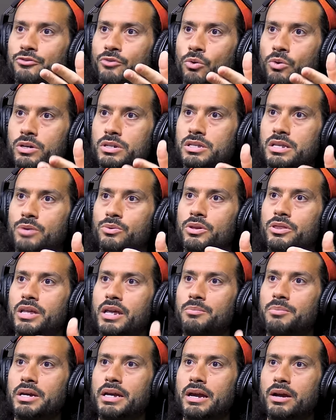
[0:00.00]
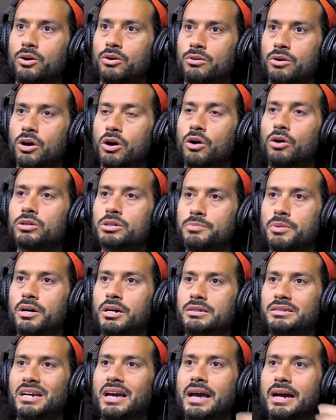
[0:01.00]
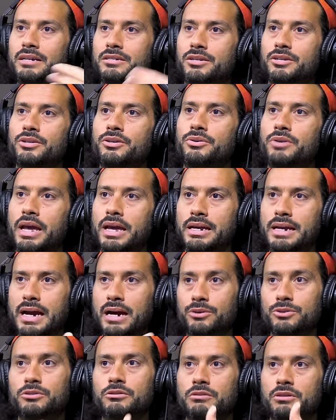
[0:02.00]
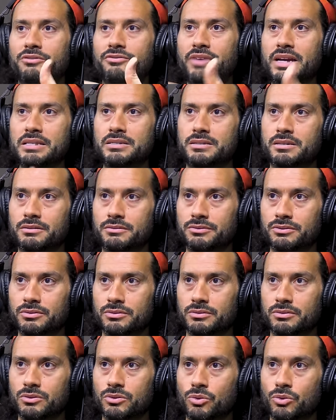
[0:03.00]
force that would then be called upon to execute a counteroffensive